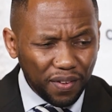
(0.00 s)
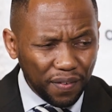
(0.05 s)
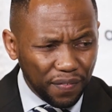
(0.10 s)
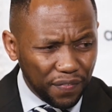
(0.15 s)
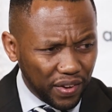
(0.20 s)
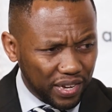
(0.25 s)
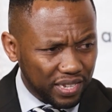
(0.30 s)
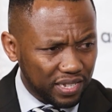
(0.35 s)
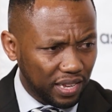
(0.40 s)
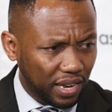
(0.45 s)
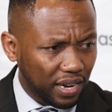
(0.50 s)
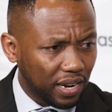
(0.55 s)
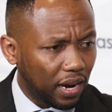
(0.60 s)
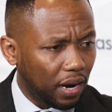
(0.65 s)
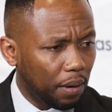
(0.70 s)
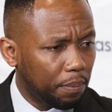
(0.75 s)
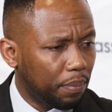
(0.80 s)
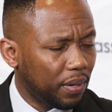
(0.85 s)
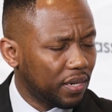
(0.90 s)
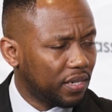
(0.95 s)
fixed
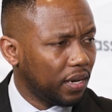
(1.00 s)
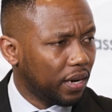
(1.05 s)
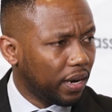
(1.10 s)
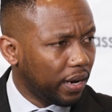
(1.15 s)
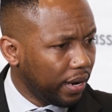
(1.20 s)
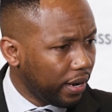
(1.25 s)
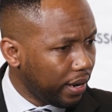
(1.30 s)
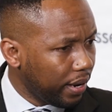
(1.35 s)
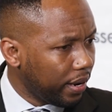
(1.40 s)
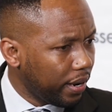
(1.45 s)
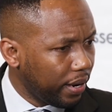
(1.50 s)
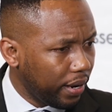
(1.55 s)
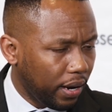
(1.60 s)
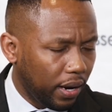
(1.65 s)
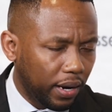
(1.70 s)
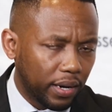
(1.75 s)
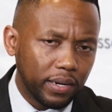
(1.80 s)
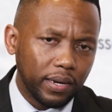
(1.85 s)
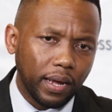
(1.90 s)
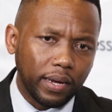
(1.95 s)
income, particularly
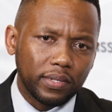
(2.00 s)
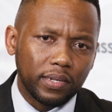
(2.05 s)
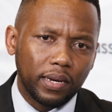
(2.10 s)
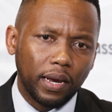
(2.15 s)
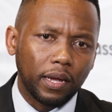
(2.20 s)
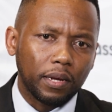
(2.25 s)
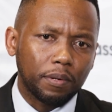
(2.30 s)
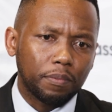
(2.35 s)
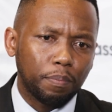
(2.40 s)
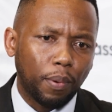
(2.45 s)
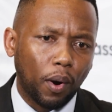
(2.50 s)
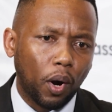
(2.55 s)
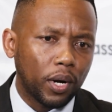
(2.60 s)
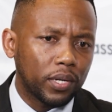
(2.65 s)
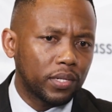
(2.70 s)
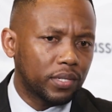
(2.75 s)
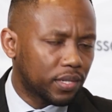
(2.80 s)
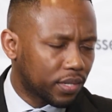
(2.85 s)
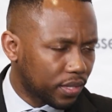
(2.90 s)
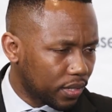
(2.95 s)
index-linked
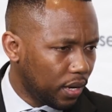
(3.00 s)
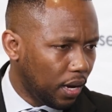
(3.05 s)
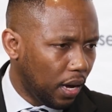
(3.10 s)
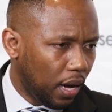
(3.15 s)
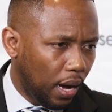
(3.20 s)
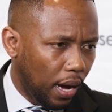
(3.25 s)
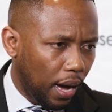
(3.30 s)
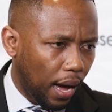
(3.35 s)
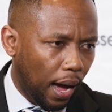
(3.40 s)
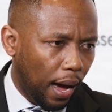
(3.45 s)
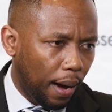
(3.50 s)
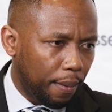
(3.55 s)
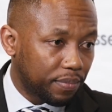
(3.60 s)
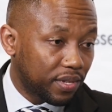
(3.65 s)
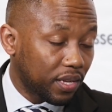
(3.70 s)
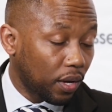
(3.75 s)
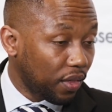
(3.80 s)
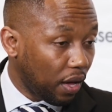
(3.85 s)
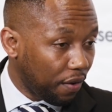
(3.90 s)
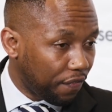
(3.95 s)
bonds,
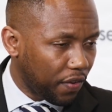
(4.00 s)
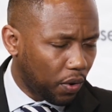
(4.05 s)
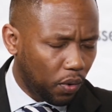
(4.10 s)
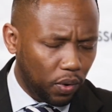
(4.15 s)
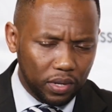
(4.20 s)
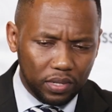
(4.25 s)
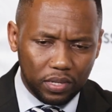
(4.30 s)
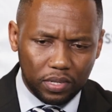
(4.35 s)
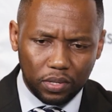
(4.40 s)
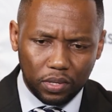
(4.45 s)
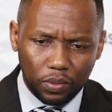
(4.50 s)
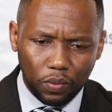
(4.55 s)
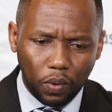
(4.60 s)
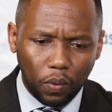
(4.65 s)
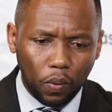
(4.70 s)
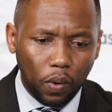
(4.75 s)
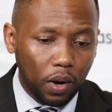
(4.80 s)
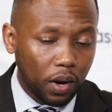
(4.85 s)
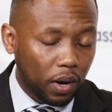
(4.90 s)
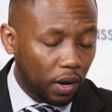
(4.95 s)
South
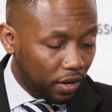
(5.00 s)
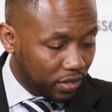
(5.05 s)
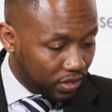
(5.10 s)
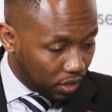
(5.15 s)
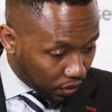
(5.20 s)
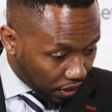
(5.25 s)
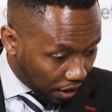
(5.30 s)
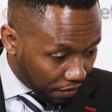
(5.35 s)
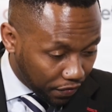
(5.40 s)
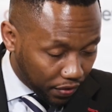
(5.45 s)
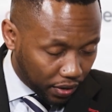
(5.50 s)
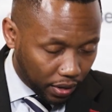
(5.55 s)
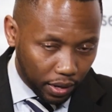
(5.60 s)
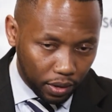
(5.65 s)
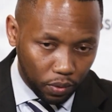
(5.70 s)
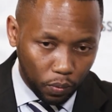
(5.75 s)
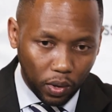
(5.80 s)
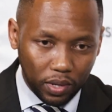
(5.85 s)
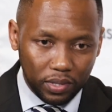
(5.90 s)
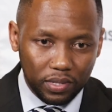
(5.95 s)

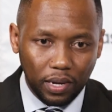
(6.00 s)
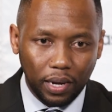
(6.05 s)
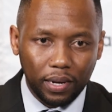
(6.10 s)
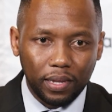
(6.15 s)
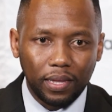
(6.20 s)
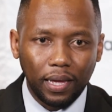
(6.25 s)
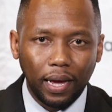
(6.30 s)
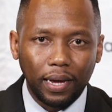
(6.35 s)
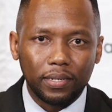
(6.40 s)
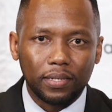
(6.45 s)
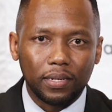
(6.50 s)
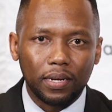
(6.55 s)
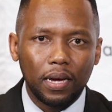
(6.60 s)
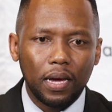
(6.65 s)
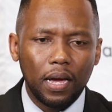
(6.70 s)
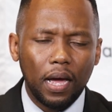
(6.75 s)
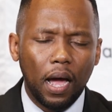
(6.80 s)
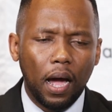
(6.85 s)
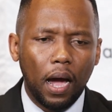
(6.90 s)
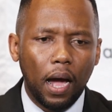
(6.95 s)
African ones at that.
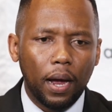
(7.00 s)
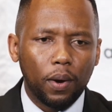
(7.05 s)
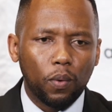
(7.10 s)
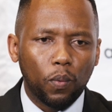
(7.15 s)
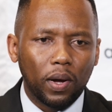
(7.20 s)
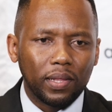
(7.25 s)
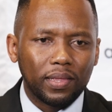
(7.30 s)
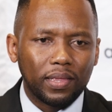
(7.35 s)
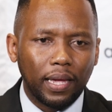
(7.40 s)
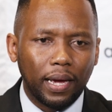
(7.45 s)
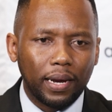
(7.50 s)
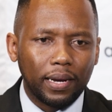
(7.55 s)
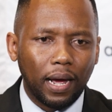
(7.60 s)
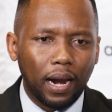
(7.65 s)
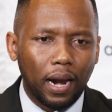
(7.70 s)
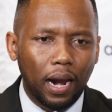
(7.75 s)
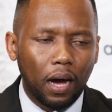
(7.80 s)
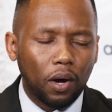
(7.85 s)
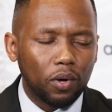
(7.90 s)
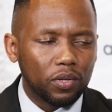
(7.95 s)
And what that
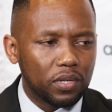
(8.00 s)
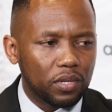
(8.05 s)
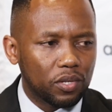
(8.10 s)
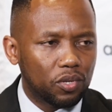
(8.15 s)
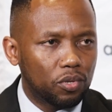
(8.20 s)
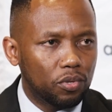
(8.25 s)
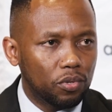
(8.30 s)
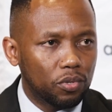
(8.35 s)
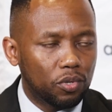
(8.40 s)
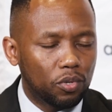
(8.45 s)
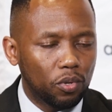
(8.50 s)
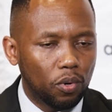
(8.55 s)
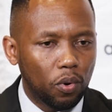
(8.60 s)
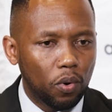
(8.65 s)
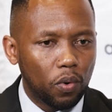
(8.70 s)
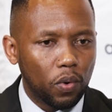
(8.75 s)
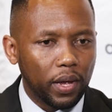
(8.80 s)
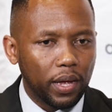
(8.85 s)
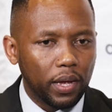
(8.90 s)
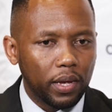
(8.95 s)
allows us to
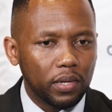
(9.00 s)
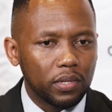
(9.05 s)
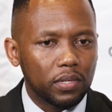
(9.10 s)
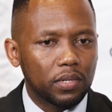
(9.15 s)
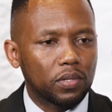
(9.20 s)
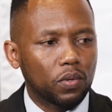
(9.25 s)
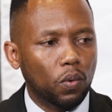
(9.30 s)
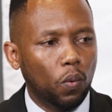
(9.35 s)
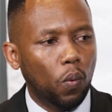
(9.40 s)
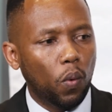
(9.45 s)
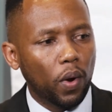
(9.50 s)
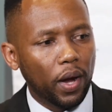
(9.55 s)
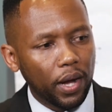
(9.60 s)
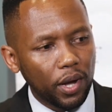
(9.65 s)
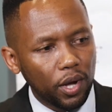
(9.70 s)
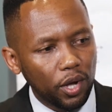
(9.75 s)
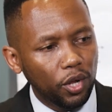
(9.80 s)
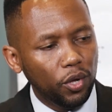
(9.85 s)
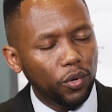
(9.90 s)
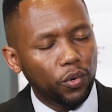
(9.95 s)
do is,
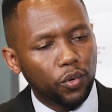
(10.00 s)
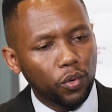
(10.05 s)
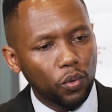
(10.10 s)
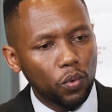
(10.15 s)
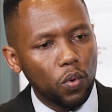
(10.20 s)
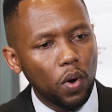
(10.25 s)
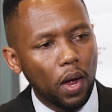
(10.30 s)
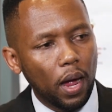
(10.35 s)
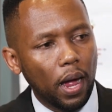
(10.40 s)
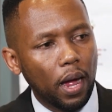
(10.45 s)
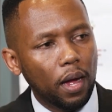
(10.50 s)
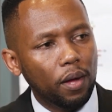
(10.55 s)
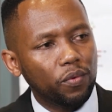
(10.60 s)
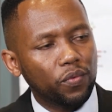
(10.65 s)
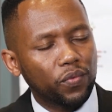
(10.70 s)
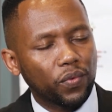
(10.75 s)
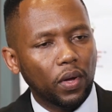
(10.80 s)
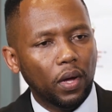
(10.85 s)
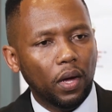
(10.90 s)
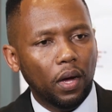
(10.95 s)
when you do
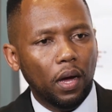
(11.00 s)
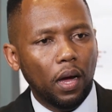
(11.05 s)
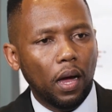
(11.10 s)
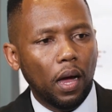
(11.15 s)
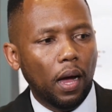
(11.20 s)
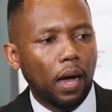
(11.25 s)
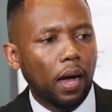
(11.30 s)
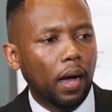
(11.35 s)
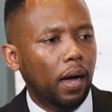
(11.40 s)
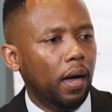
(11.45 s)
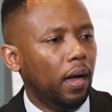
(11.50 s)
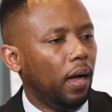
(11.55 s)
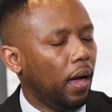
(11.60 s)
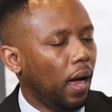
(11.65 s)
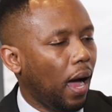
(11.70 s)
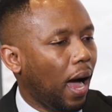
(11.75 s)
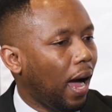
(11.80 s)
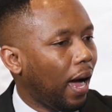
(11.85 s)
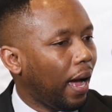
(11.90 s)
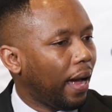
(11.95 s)
have a
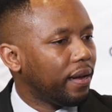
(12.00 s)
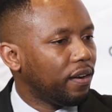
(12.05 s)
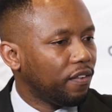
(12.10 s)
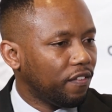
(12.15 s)
high